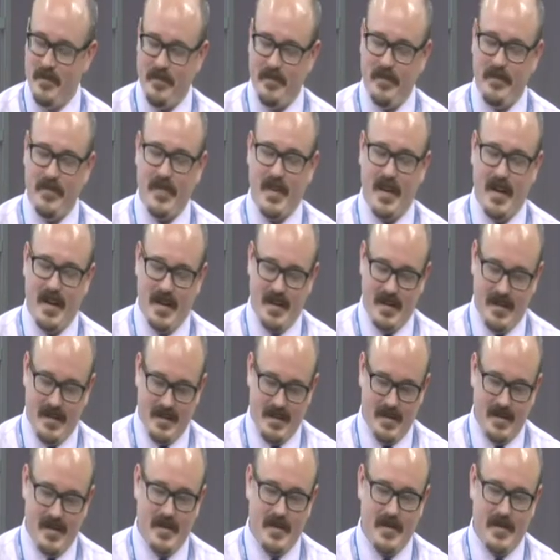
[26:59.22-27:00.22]
Just for
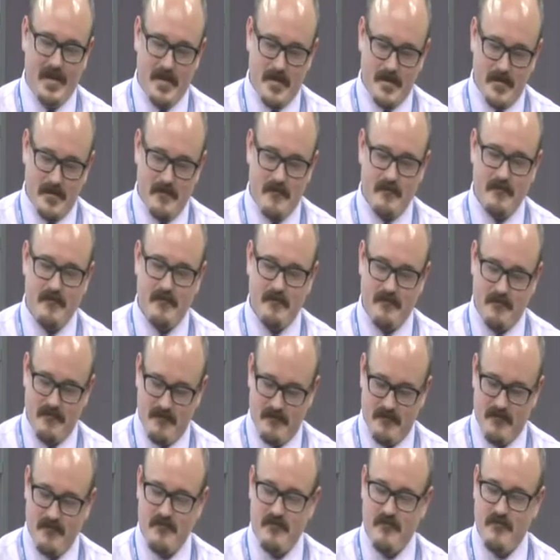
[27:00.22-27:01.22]
out-of-pocket
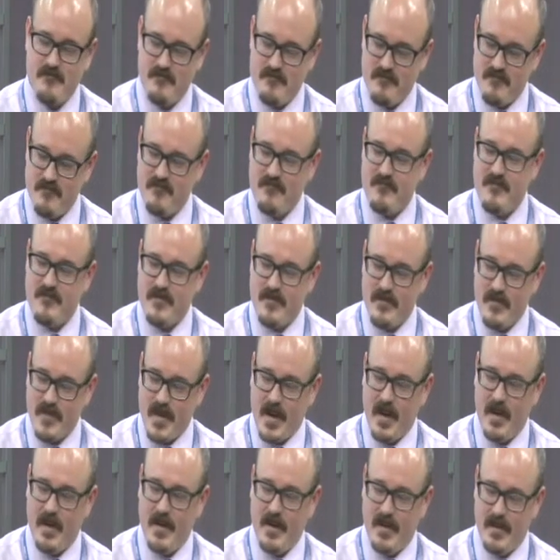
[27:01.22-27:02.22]
expense.
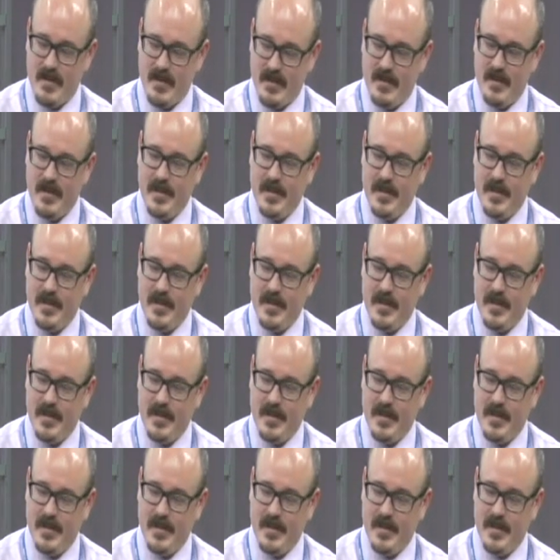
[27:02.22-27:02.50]
Wow.